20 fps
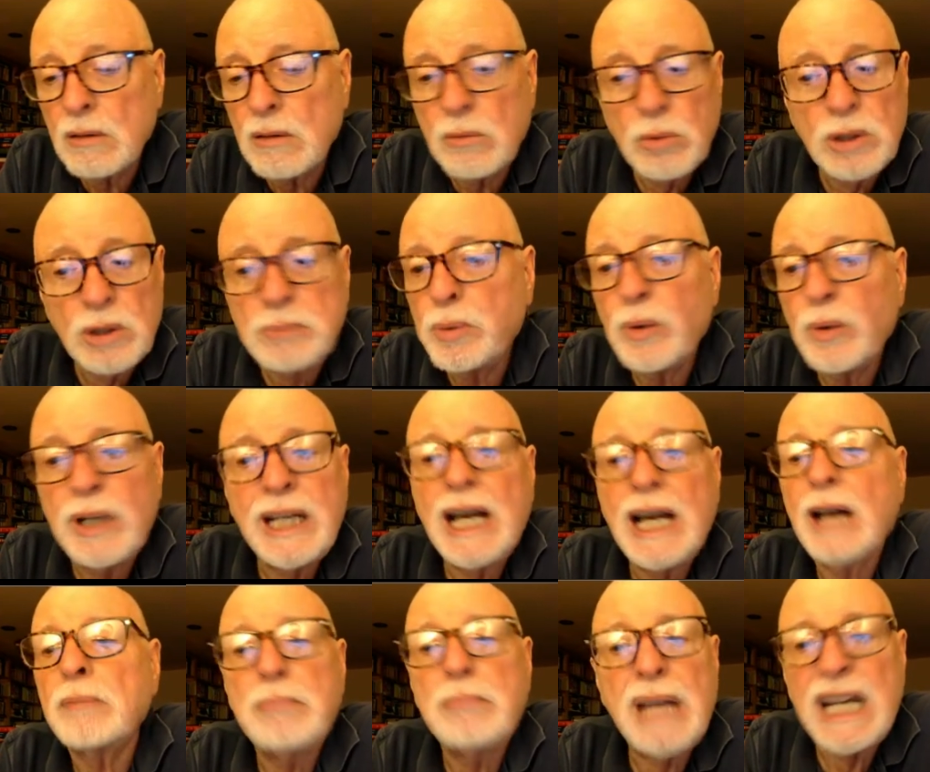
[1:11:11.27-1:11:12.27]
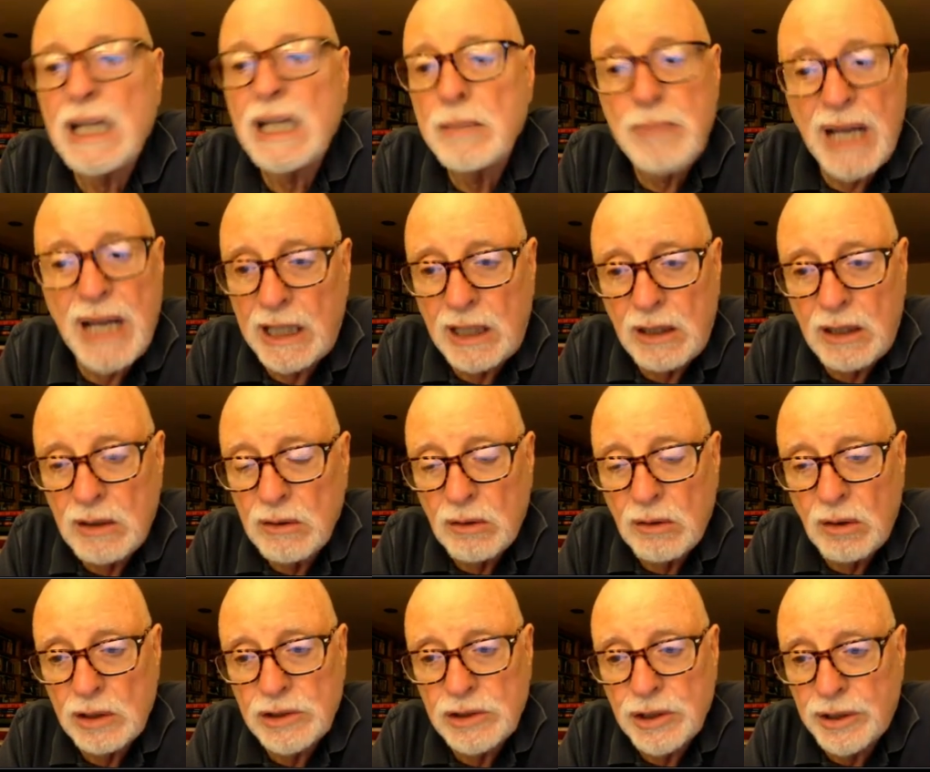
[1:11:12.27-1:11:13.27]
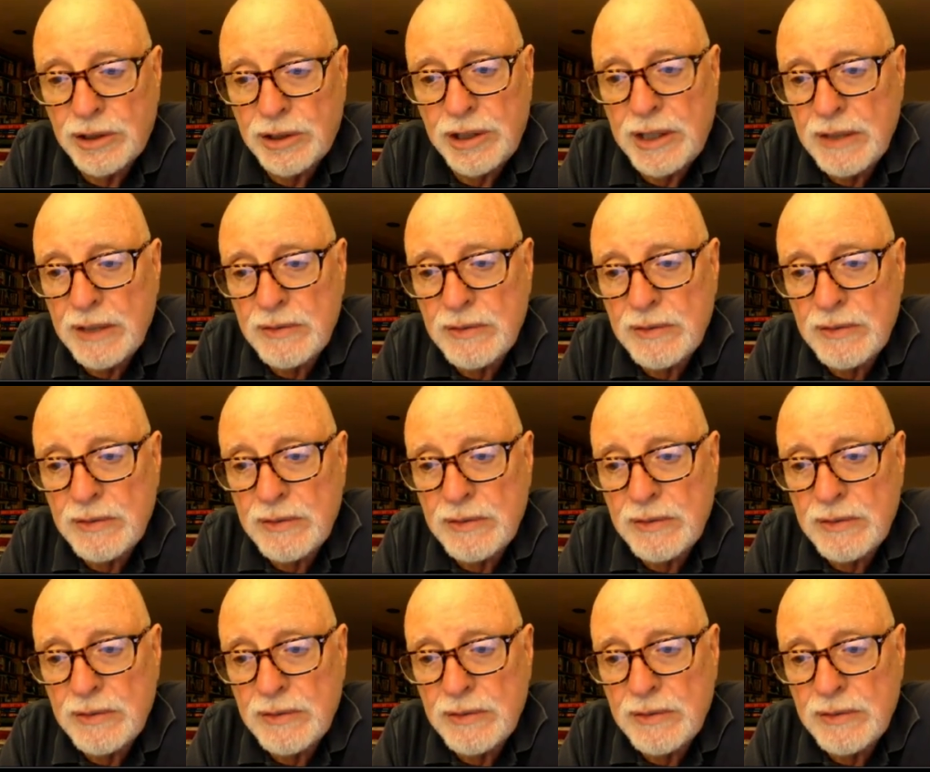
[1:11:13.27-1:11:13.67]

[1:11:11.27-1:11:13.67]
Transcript: would point out many, many alternatives,